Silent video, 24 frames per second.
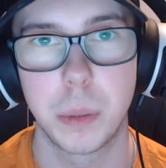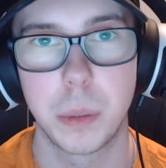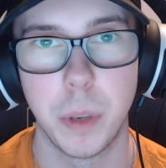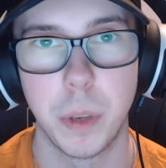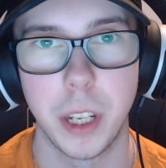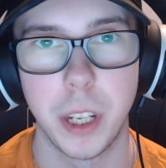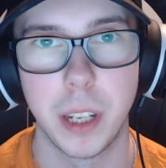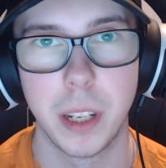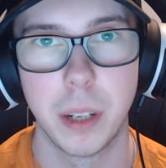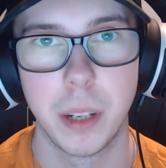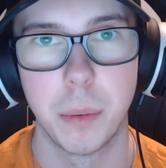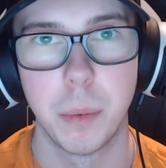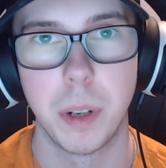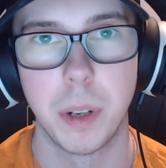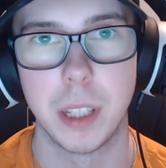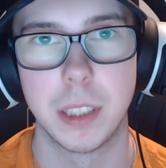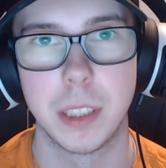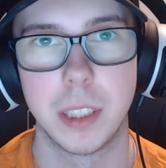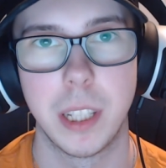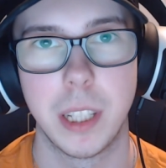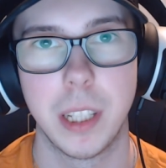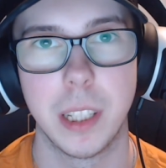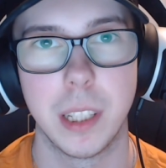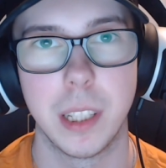me when I
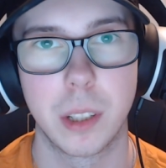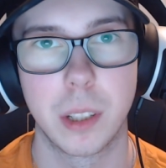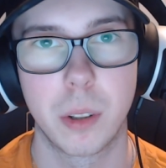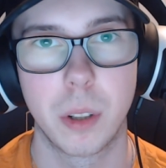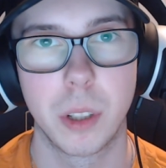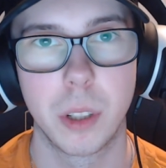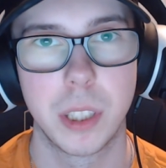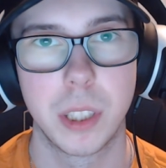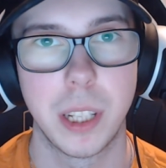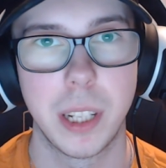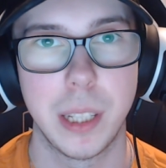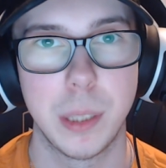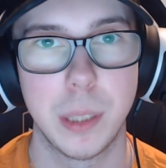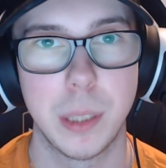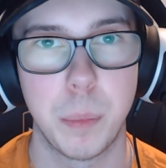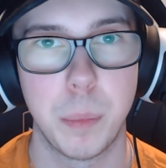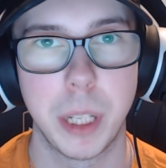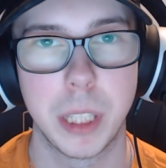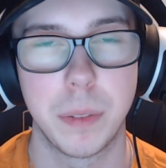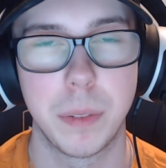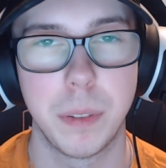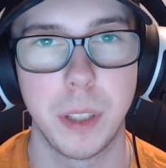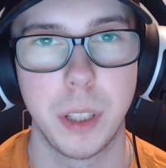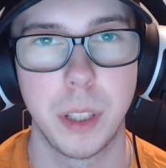say that the crosshair that is
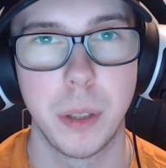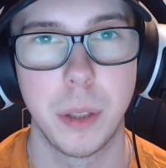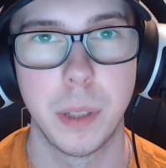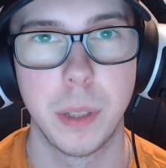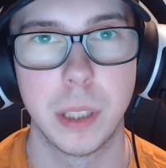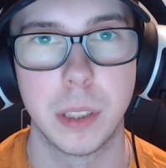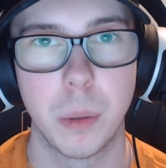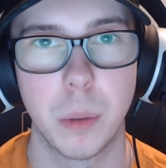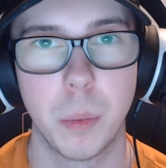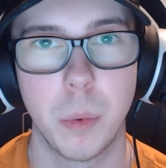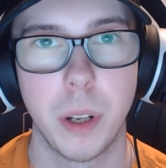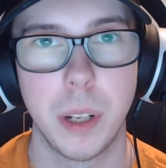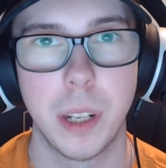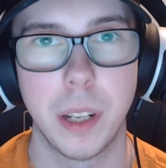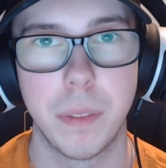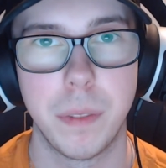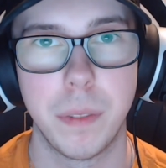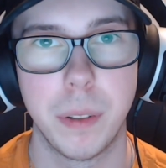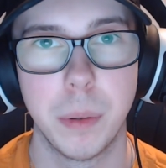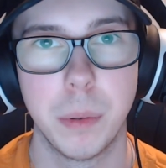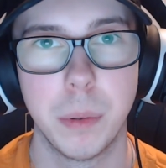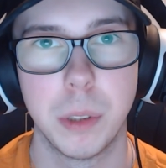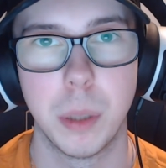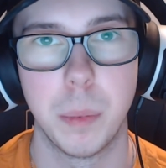best for you is the one that
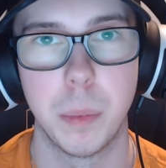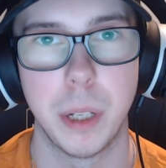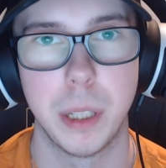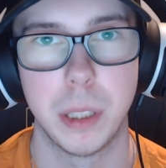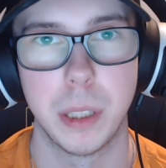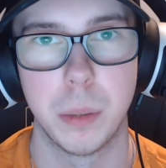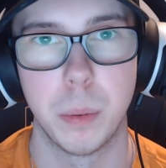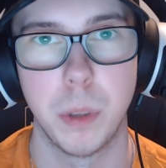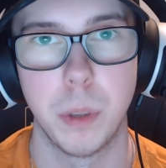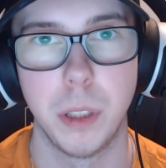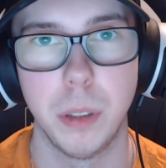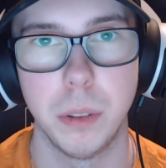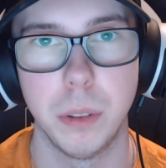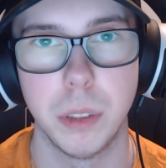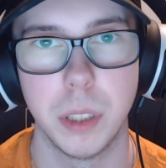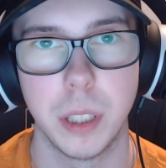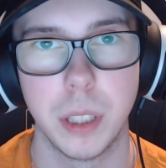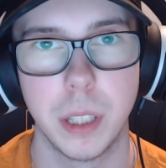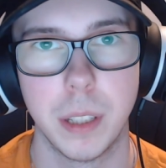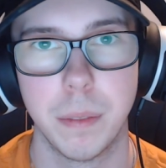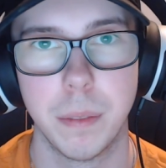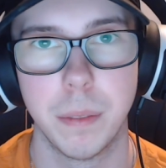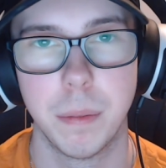feels the best when using it.